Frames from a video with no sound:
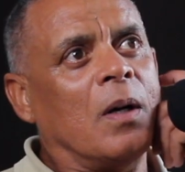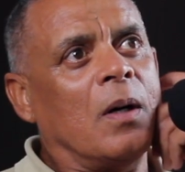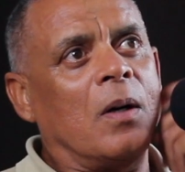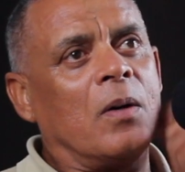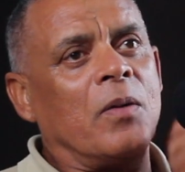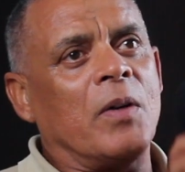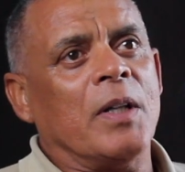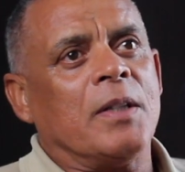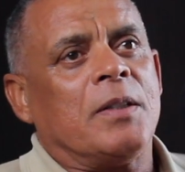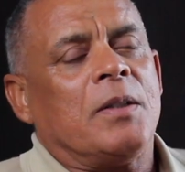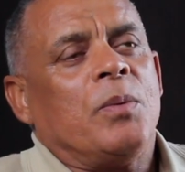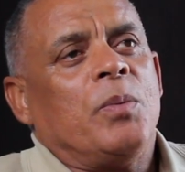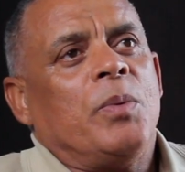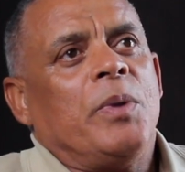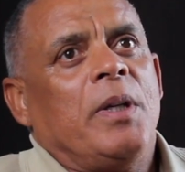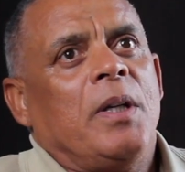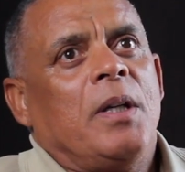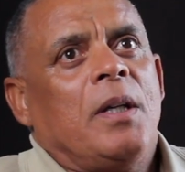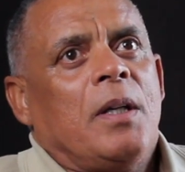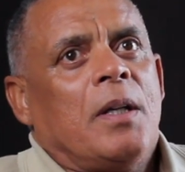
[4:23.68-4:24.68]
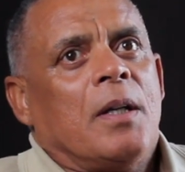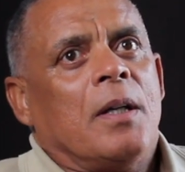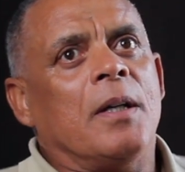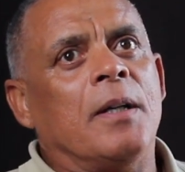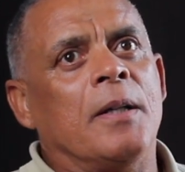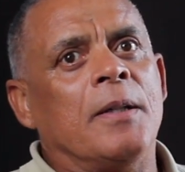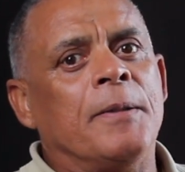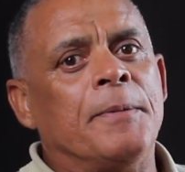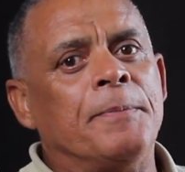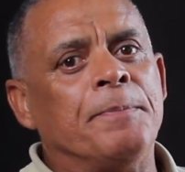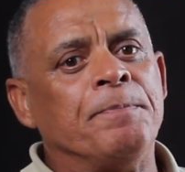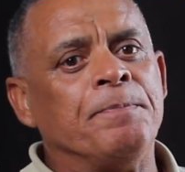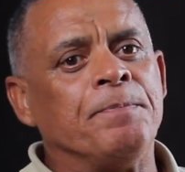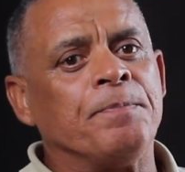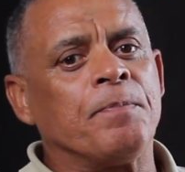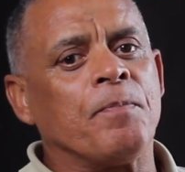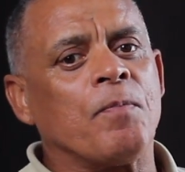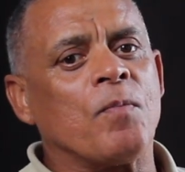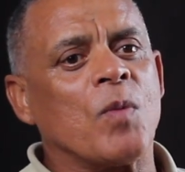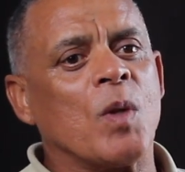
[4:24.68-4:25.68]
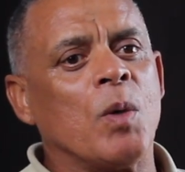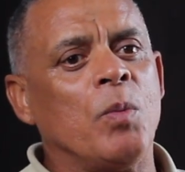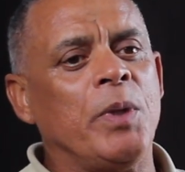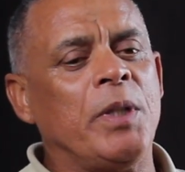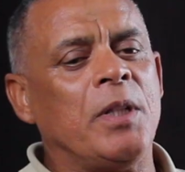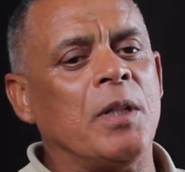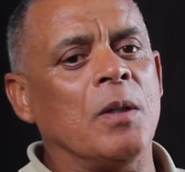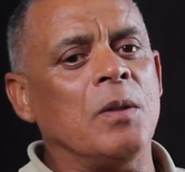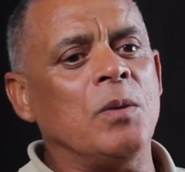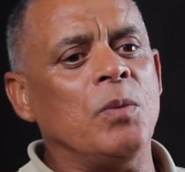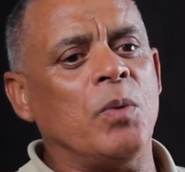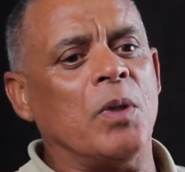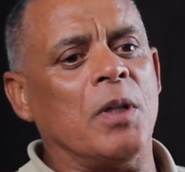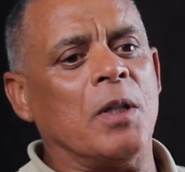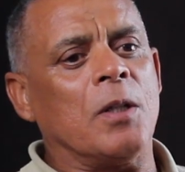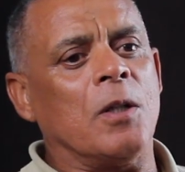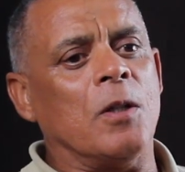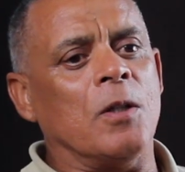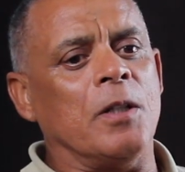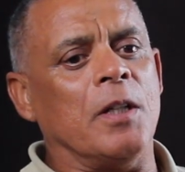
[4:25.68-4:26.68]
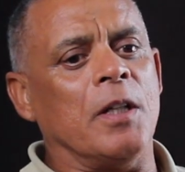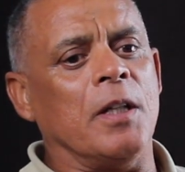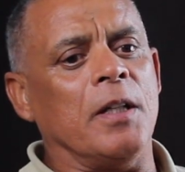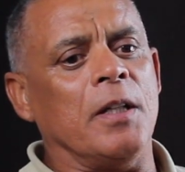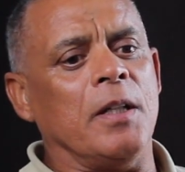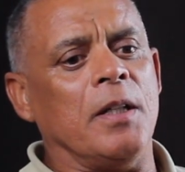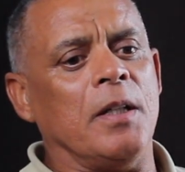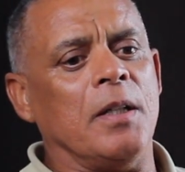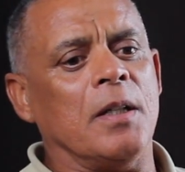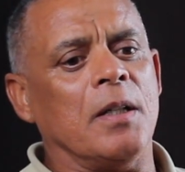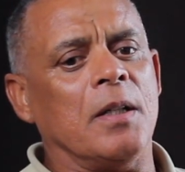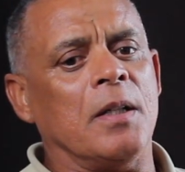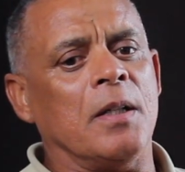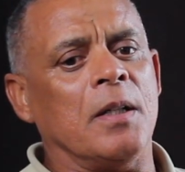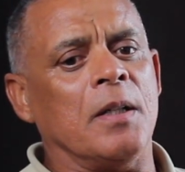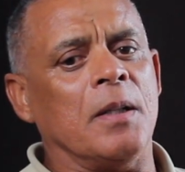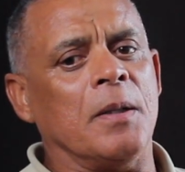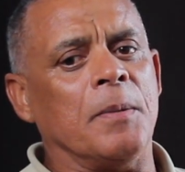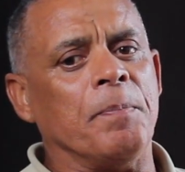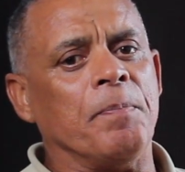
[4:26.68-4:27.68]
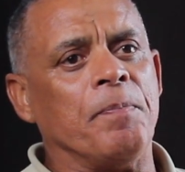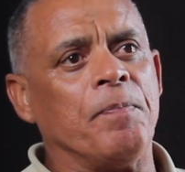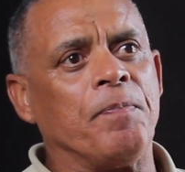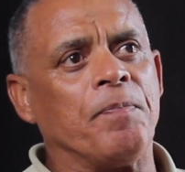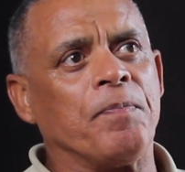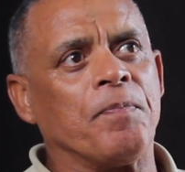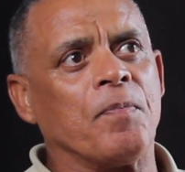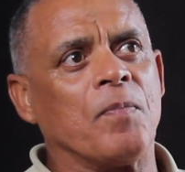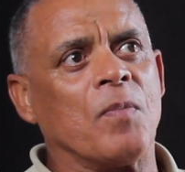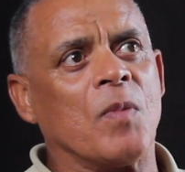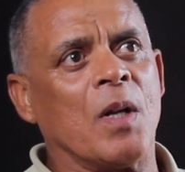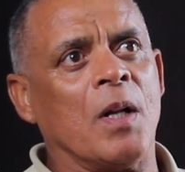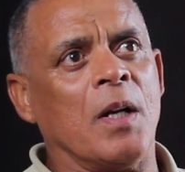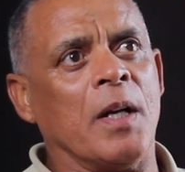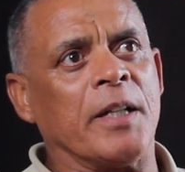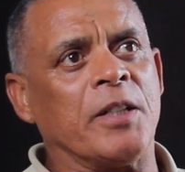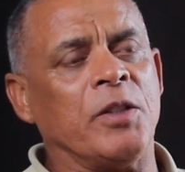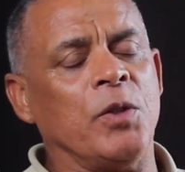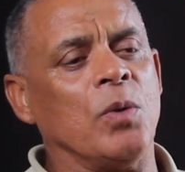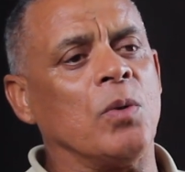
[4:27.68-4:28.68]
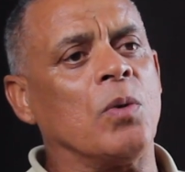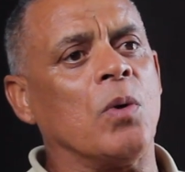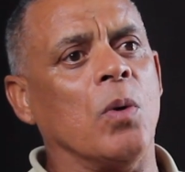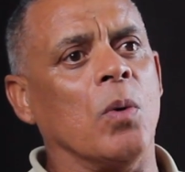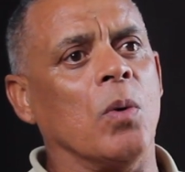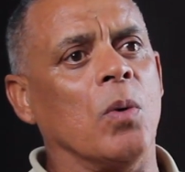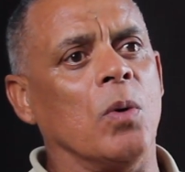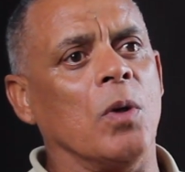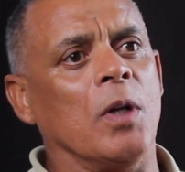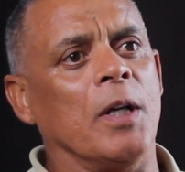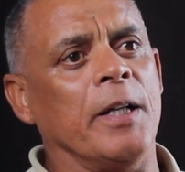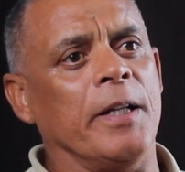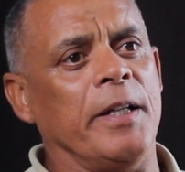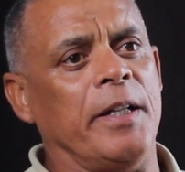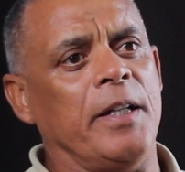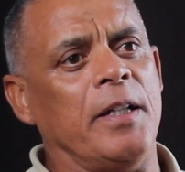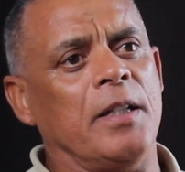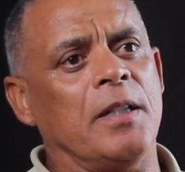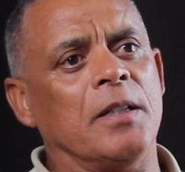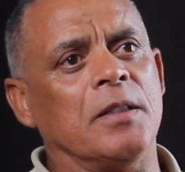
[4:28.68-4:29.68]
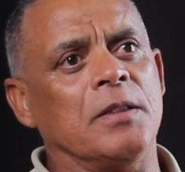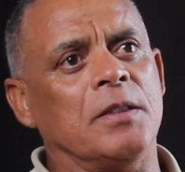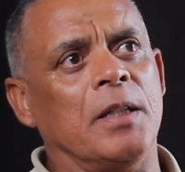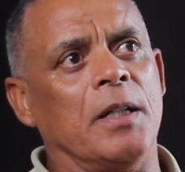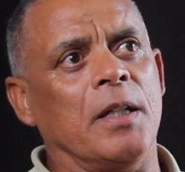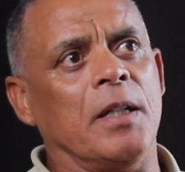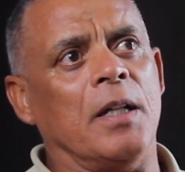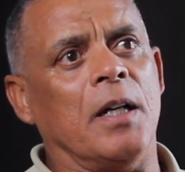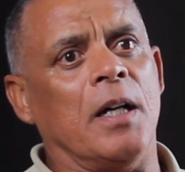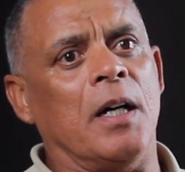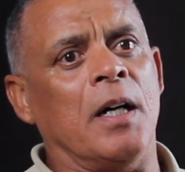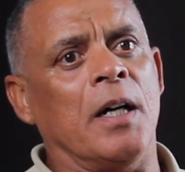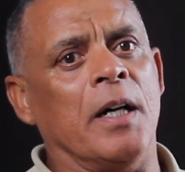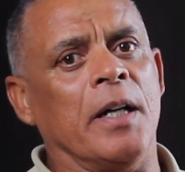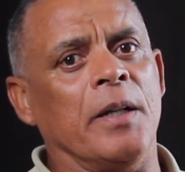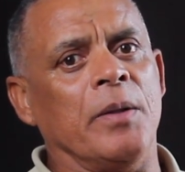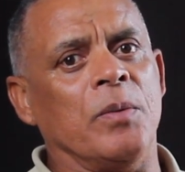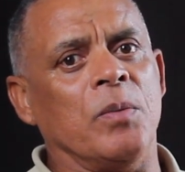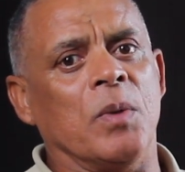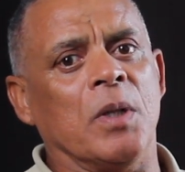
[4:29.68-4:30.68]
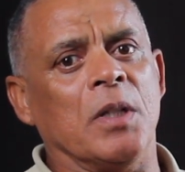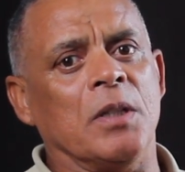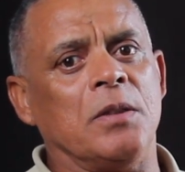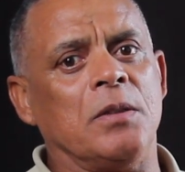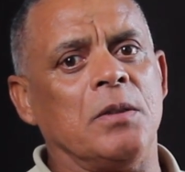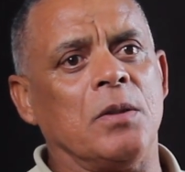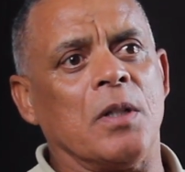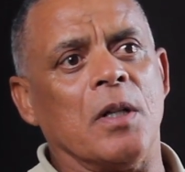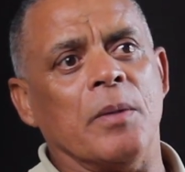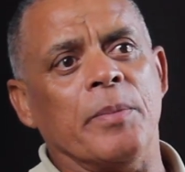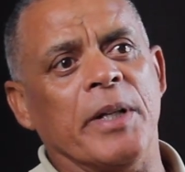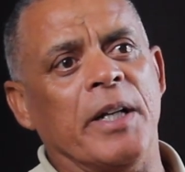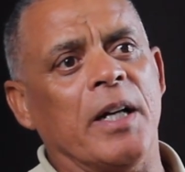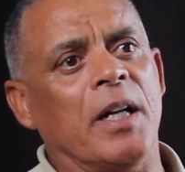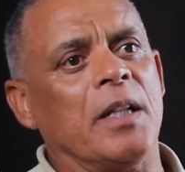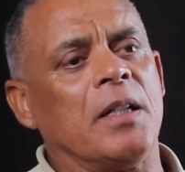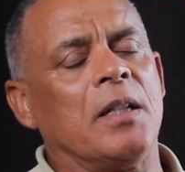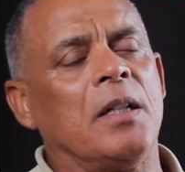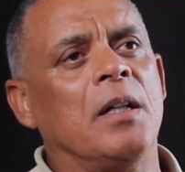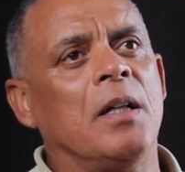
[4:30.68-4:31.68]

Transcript: All right, we don't work on a like you call ahead and say I want to come and hike